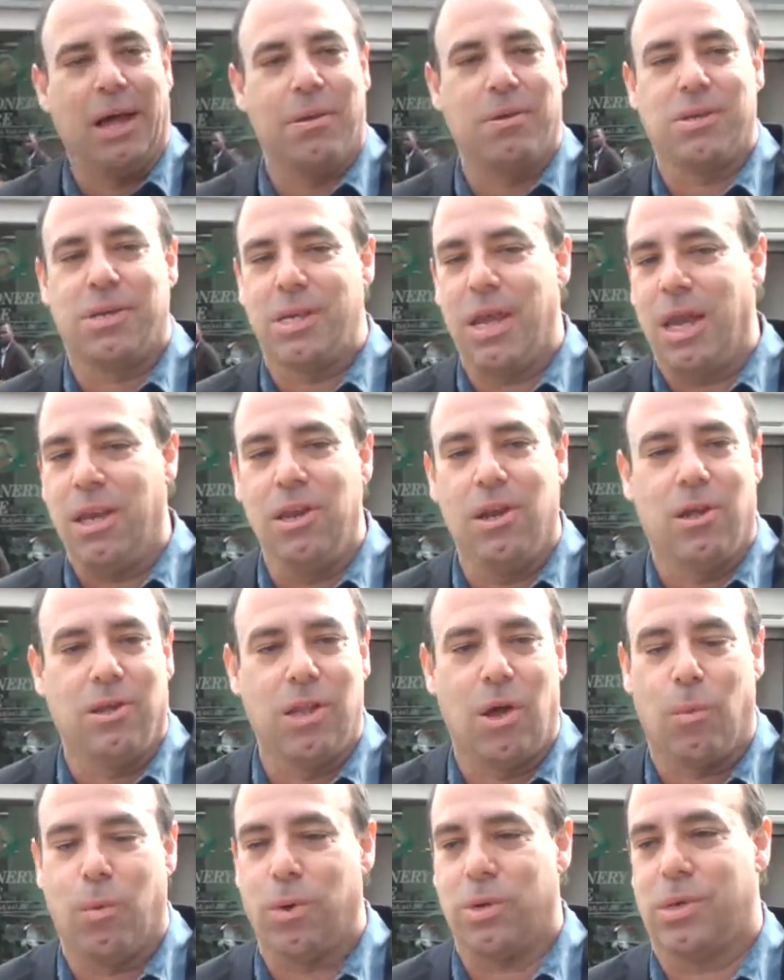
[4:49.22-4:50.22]
signal
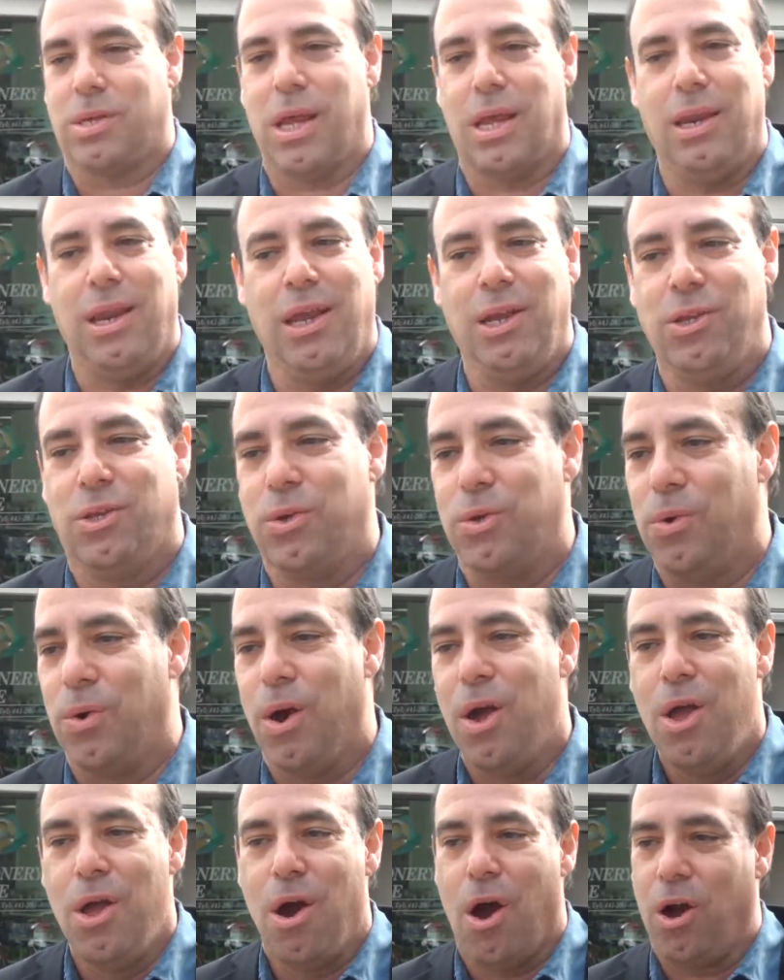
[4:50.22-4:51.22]
that we're sending to
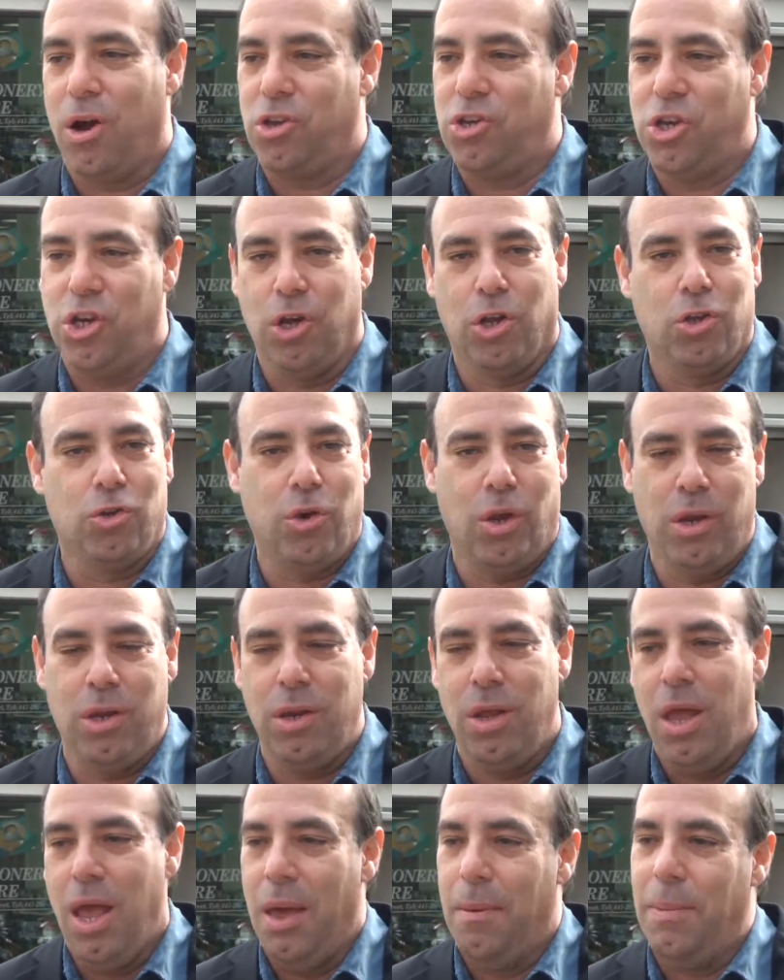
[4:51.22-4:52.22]
our children,
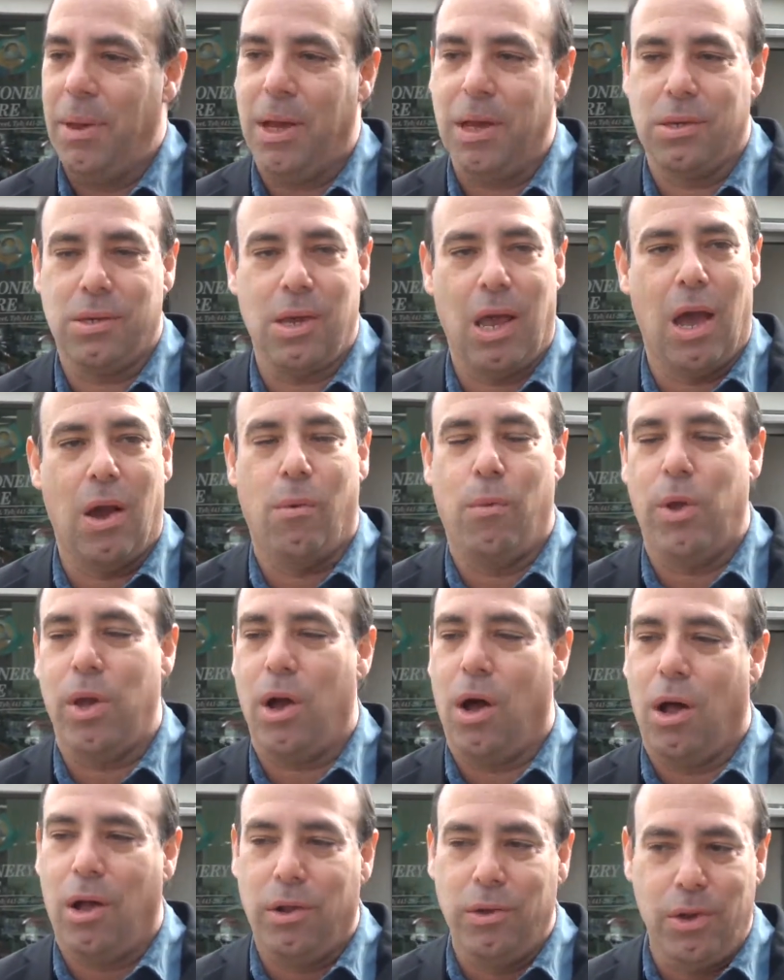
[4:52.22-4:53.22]
because we
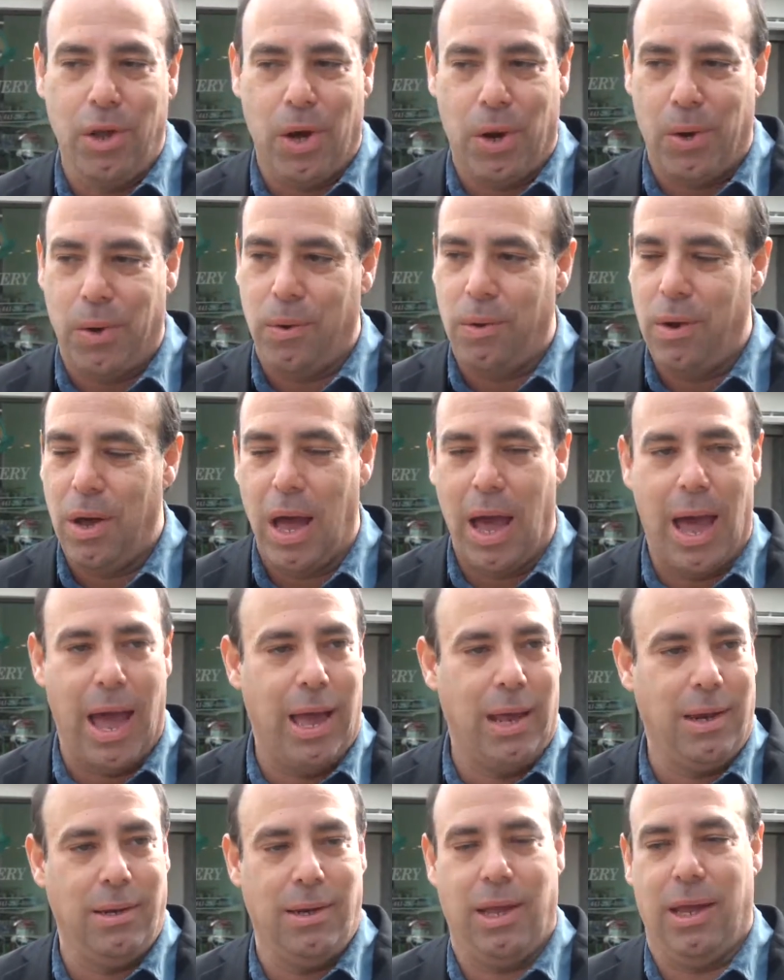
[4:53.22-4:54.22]
all know,
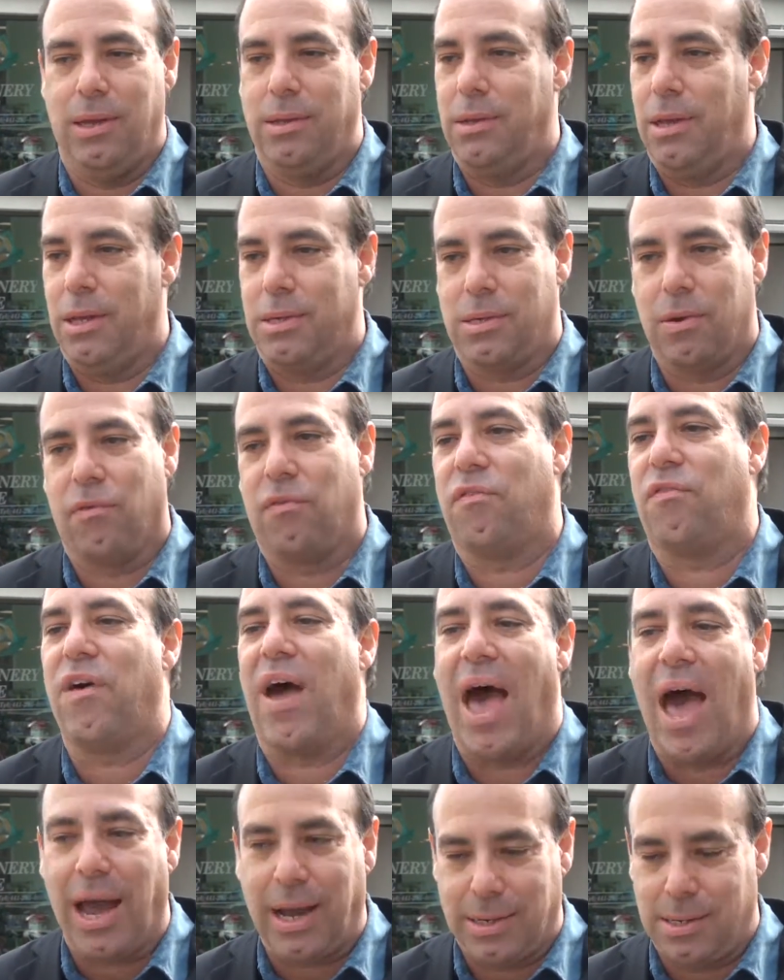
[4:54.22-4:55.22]
and it's a
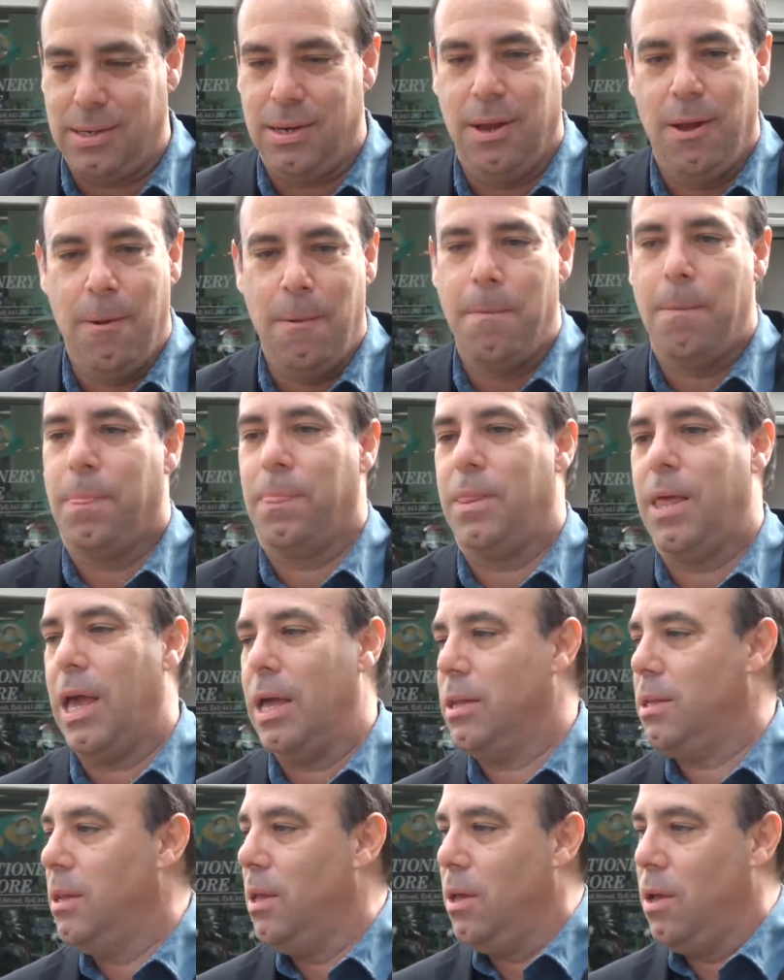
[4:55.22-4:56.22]
fact,
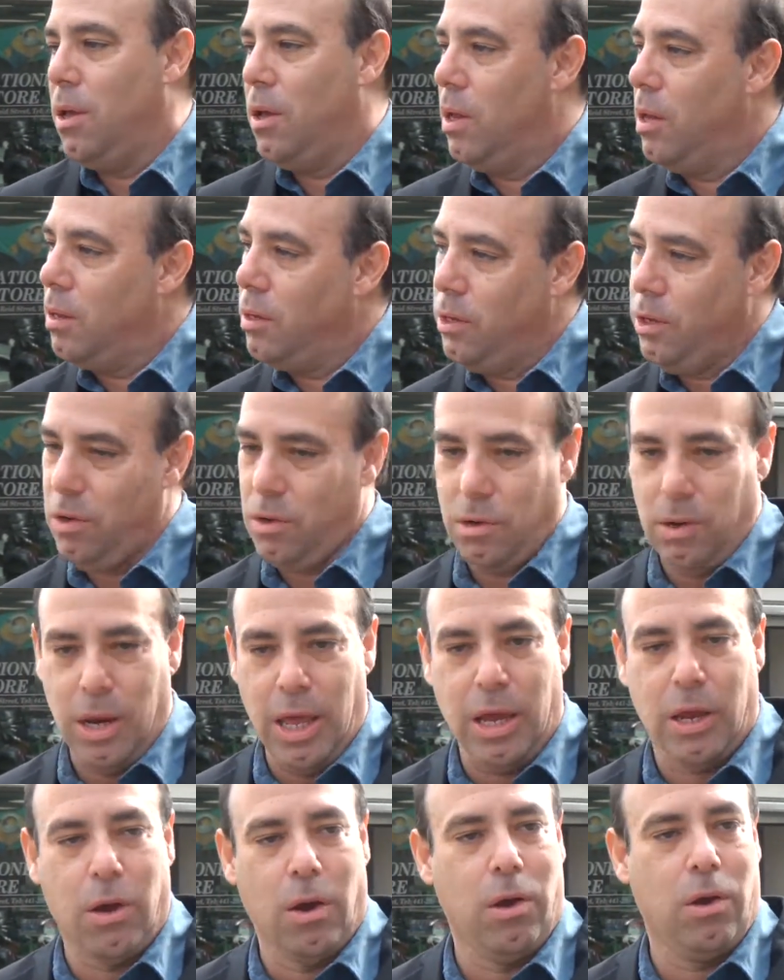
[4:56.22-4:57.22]
that you know,
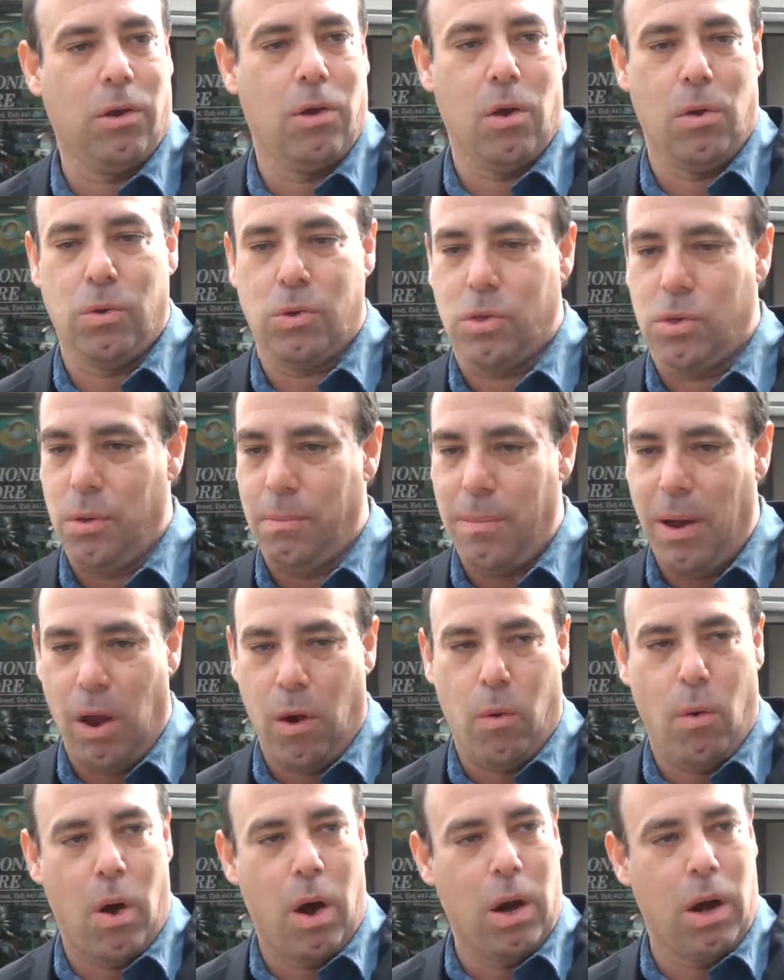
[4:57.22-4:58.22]
liquor goes to
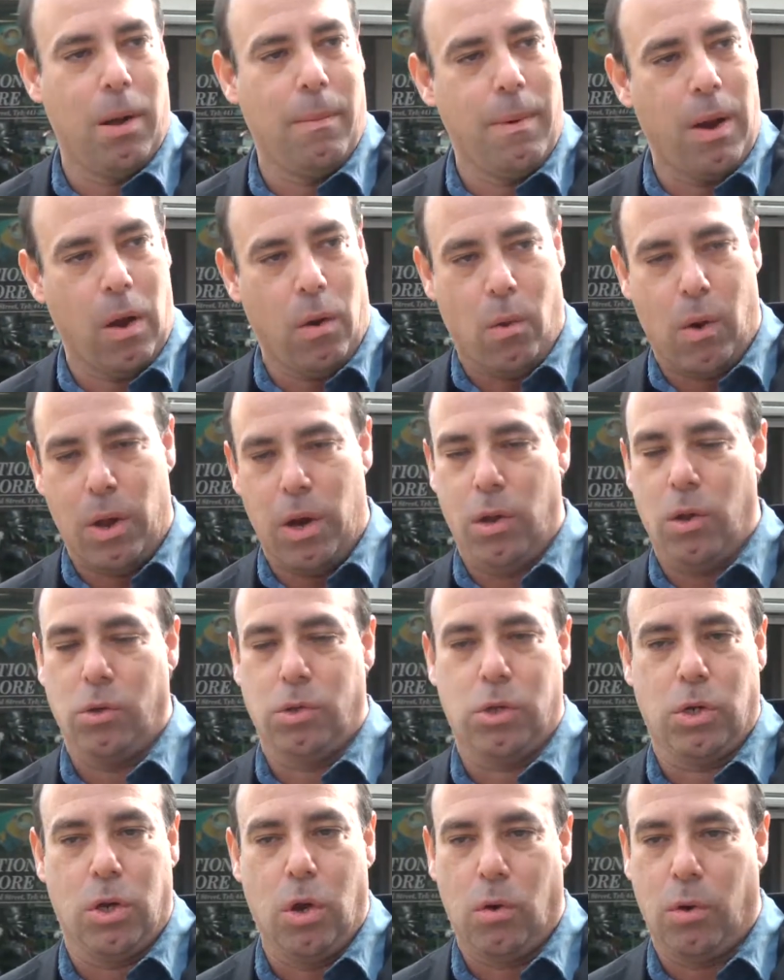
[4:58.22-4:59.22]
marijuana goes
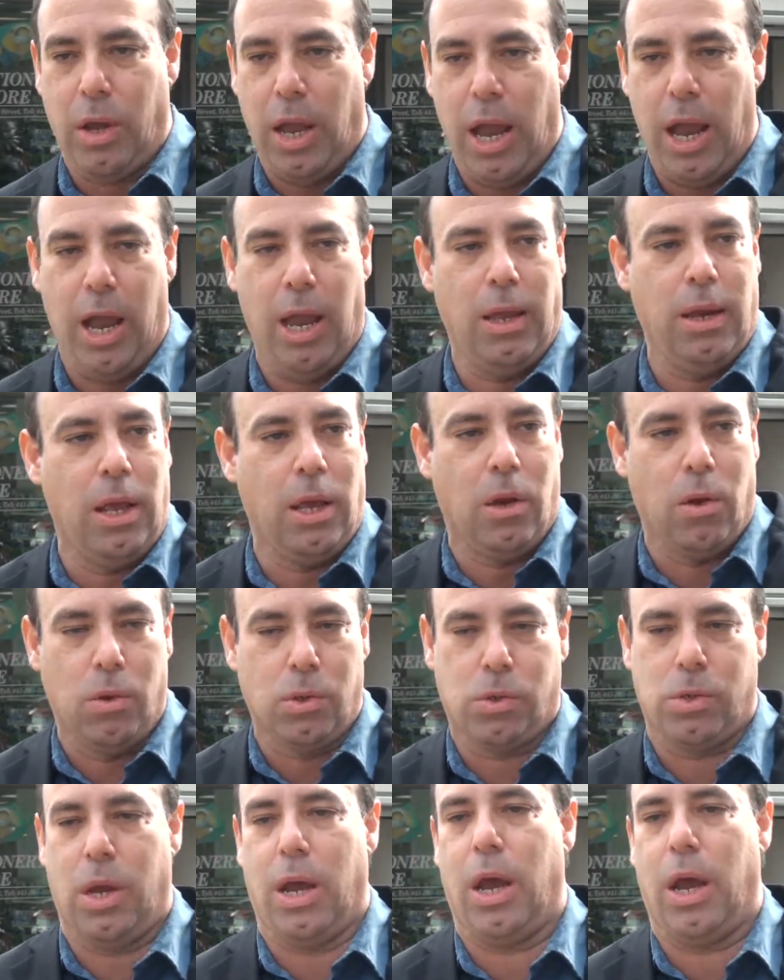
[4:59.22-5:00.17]
to cocaine, it goes to